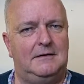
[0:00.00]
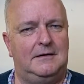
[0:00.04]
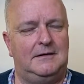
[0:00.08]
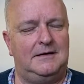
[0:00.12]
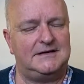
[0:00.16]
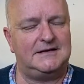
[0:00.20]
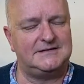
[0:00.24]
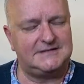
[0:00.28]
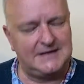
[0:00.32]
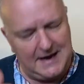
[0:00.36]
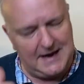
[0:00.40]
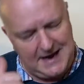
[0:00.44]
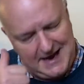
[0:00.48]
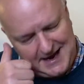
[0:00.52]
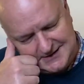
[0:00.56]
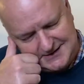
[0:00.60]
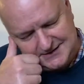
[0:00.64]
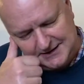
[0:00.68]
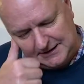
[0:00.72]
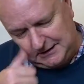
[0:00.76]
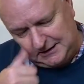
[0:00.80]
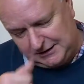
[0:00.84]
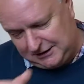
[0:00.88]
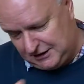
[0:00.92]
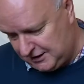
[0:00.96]
And I said,
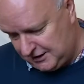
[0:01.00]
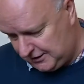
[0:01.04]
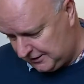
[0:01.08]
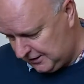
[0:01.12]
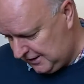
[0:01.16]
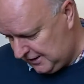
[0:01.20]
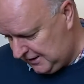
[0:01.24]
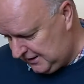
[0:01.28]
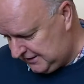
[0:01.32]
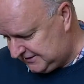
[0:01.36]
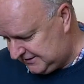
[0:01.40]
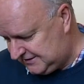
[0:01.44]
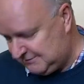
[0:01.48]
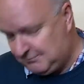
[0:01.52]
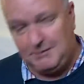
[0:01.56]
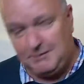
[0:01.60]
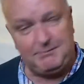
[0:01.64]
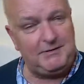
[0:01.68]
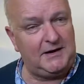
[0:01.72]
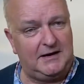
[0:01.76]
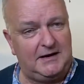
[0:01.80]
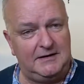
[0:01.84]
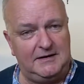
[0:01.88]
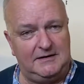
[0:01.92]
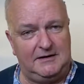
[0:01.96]
excellent, good. So what
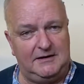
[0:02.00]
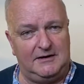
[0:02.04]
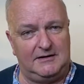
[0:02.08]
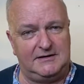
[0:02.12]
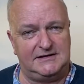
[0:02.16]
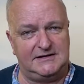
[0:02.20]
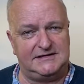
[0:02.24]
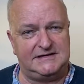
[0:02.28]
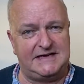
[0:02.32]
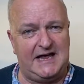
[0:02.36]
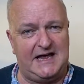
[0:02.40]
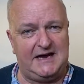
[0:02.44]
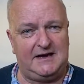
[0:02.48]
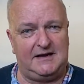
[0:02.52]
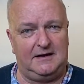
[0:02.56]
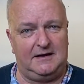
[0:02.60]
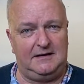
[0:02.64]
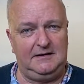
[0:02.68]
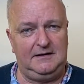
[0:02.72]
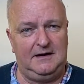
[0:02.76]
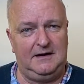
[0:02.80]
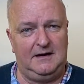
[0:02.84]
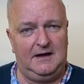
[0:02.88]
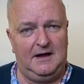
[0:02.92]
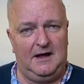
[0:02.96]
we're going to do in a
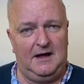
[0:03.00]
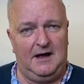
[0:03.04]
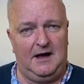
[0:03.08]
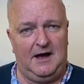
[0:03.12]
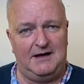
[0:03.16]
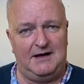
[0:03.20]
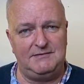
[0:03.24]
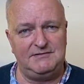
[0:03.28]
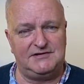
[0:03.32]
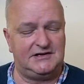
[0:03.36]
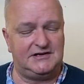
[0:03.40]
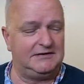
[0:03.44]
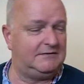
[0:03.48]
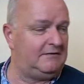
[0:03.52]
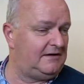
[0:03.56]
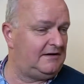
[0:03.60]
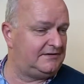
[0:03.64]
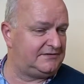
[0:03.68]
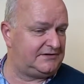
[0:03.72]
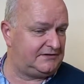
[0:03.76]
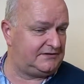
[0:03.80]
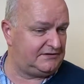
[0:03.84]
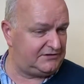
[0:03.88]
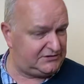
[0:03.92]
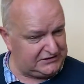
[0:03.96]
second, I'm just going to
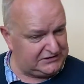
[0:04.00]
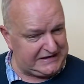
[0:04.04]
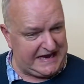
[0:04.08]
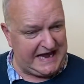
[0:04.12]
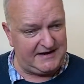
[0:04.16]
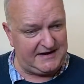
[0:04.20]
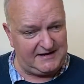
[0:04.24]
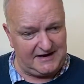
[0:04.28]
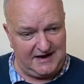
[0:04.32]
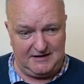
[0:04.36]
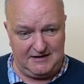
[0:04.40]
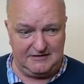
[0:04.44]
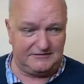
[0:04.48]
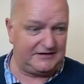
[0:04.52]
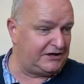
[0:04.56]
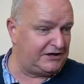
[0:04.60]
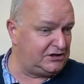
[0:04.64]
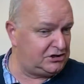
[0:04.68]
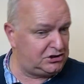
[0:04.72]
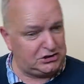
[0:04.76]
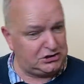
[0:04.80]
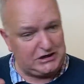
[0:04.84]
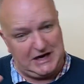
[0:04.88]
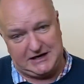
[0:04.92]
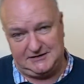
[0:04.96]
ask you to stand up and they
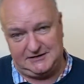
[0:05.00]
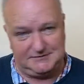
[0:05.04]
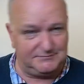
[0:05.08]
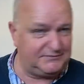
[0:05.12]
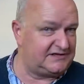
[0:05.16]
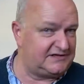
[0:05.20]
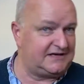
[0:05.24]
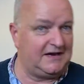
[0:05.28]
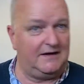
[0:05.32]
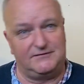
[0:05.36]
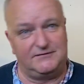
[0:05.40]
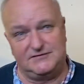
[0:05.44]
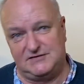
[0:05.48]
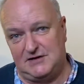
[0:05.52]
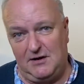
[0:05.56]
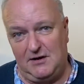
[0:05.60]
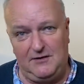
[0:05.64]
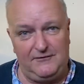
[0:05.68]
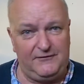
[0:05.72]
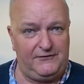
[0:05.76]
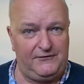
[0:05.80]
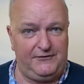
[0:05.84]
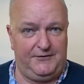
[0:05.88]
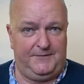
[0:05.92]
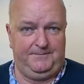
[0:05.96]
shake themselves
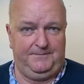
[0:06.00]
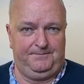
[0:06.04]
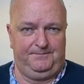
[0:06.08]
off.